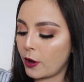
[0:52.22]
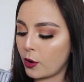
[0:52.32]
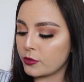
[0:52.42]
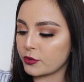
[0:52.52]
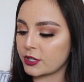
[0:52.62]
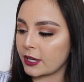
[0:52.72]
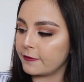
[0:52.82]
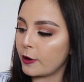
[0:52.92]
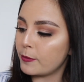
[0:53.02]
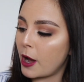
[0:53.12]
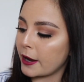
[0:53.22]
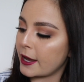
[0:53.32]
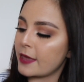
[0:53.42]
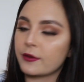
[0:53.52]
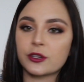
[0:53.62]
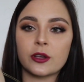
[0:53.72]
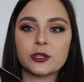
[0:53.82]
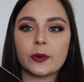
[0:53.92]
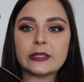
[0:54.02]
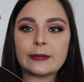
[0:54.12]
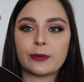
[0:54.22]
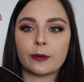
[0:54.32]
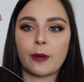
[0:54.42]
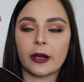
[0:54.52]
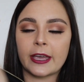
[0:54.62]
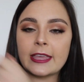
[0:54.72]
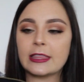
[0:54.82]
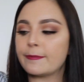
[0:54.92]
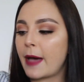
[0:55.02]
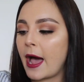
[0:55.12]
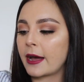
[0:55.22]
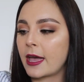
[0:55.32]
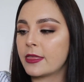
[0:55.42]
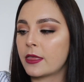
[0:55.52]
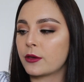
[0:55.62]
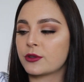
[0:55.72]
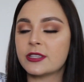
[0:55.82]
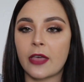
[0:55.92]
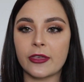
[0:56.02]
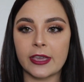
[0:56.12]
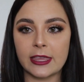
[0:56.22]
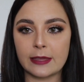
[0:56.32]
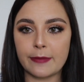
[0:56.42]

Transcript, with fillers: phone. There's like a phone pocket, and there's also a zipper pocket in the back. And then there's nothing in the